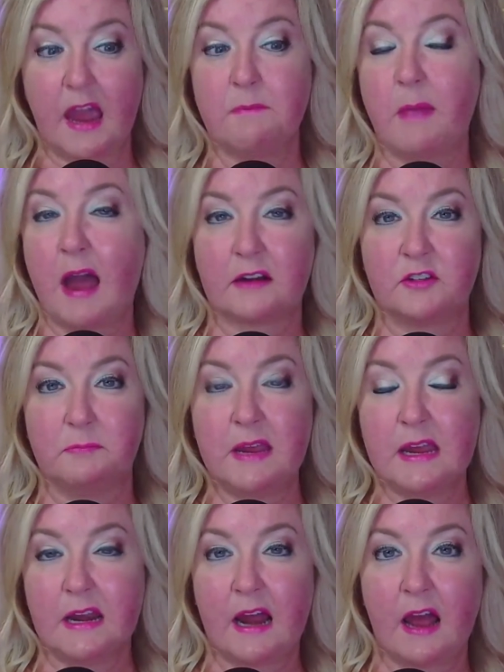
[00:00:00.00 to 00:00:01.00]
back to
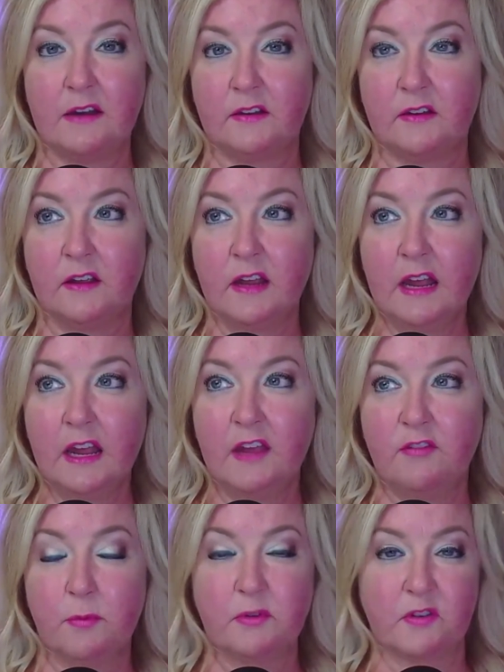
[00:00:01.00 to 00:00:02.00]
me. It had to,
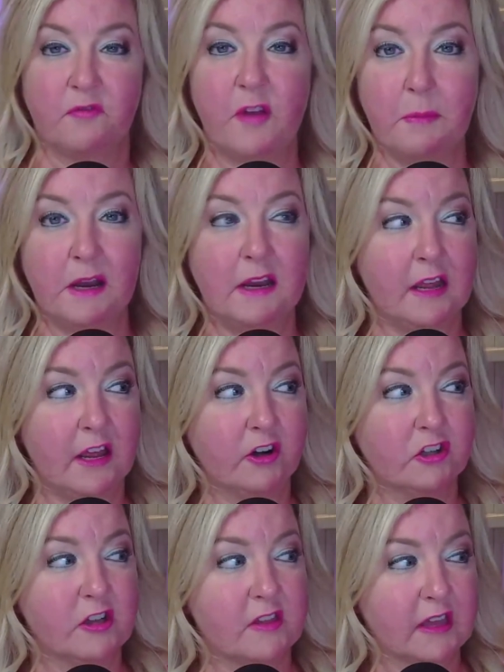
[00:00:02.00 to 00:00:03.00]
if it was a feminine
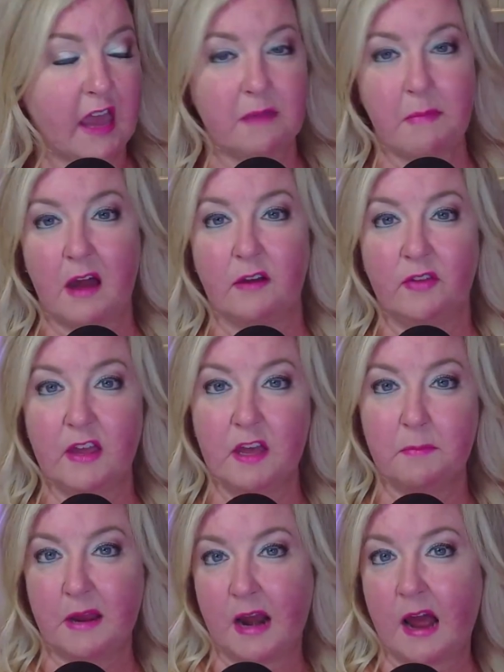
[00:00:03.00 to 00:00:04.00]
energy that came out of
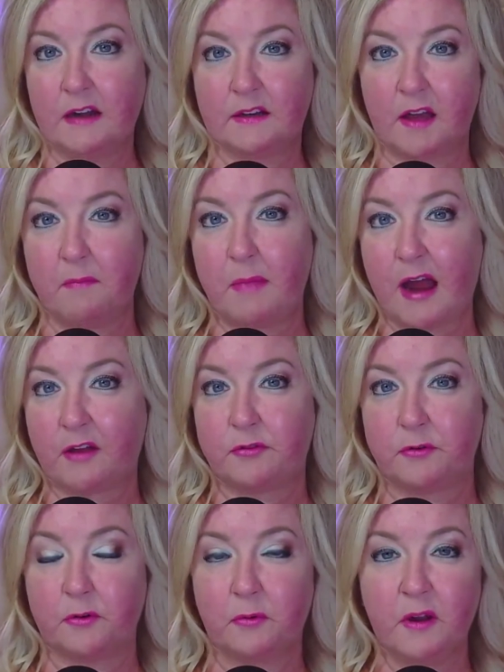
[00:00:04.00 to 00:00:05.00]
him, it had to come back
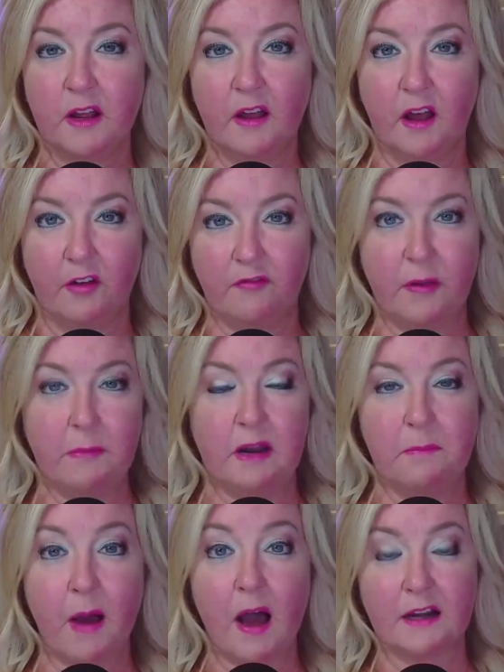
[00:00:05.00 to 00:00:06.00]
through a
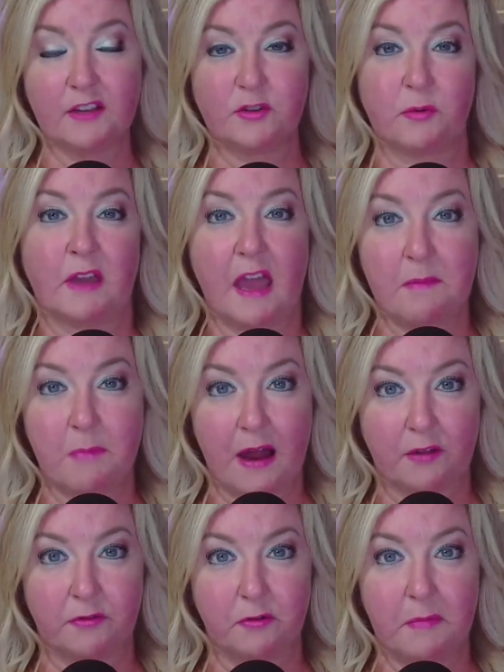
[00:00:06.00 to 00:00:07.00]
feminine body. So it came
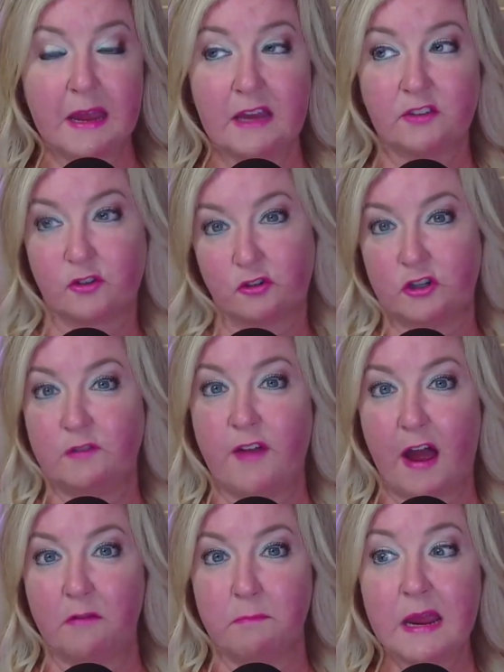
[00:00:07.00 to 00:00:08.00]
back through me. So she
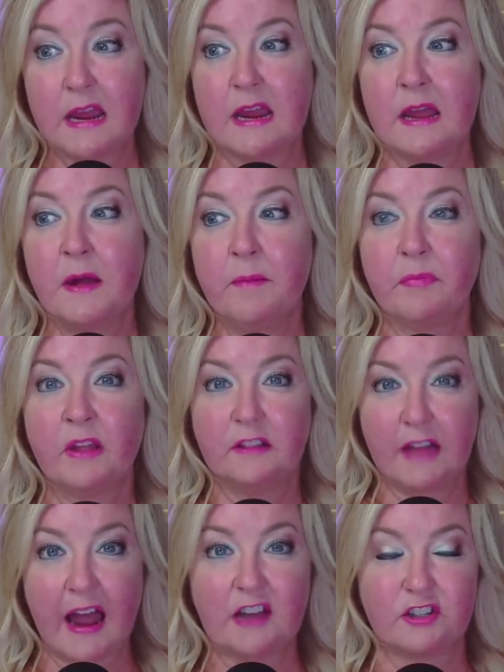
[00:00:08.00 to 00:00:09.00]
found me,
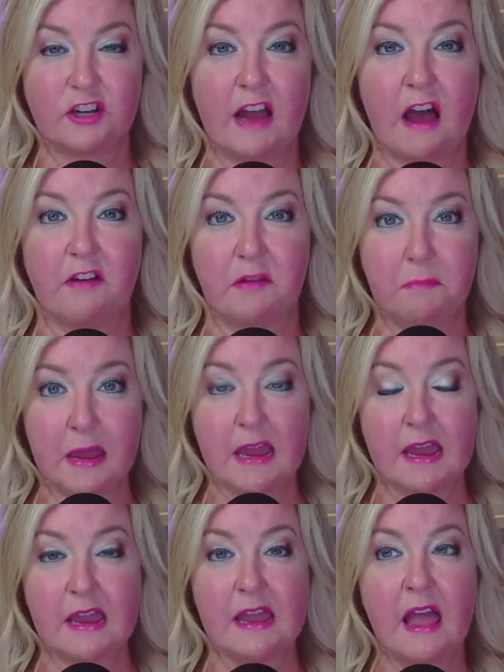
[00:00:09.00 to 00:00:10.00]
lashed it out at
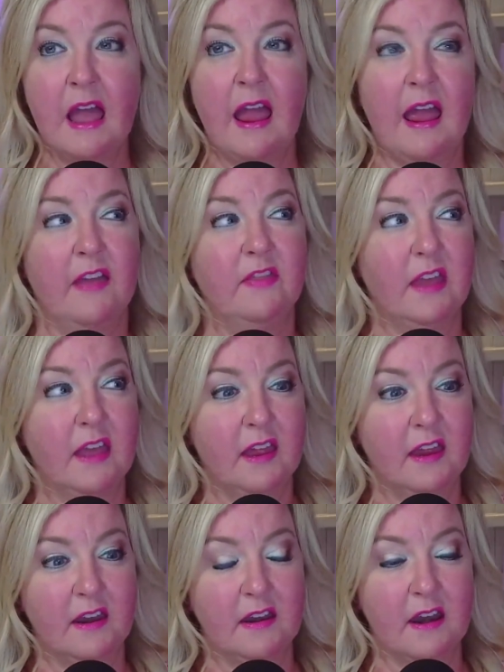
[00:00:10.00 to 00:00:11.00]
me, and
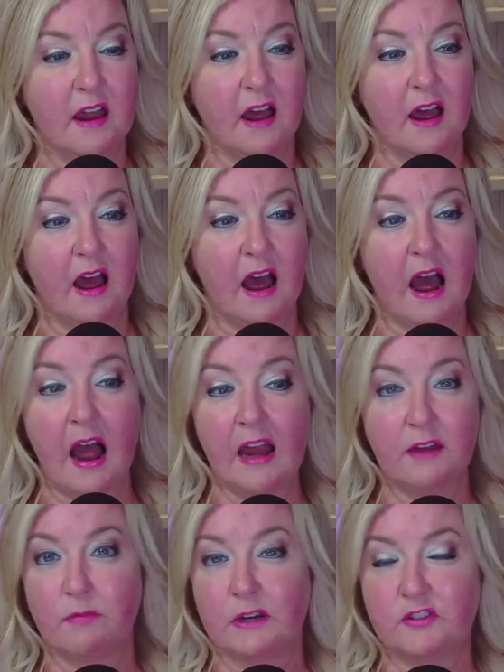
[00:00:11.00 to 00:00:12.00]
then
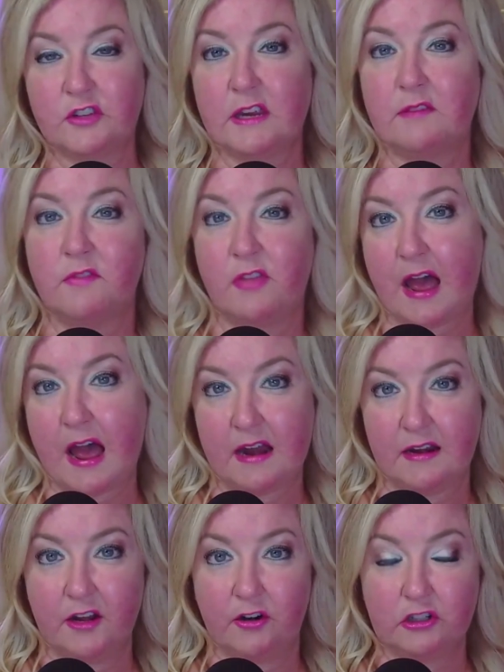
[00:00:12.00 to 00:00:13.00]
I received
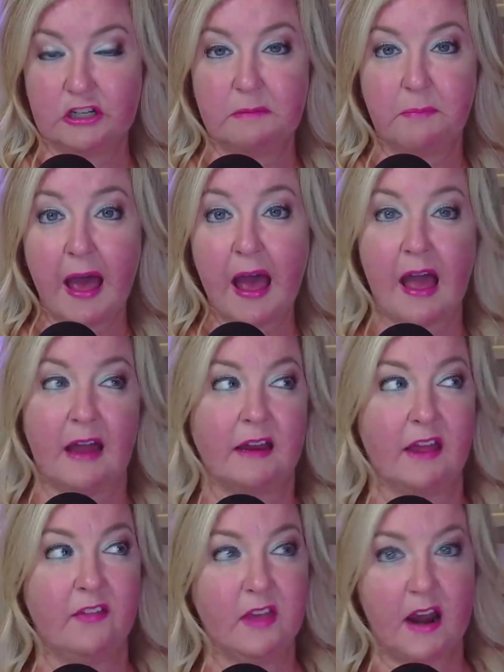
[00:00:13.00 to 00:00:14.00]
that energy back,
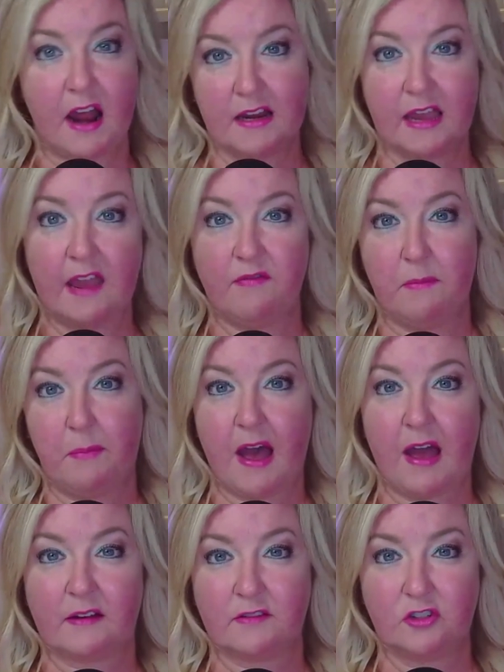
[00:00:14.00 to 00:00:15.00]
and then I gave it
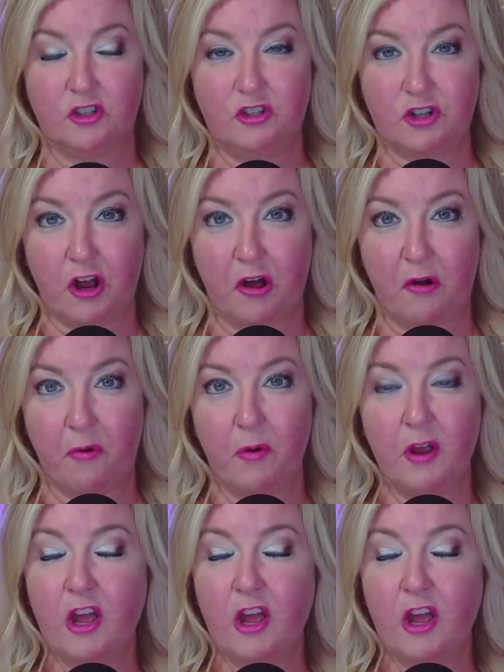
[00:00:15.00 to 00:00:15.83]
back to Joe.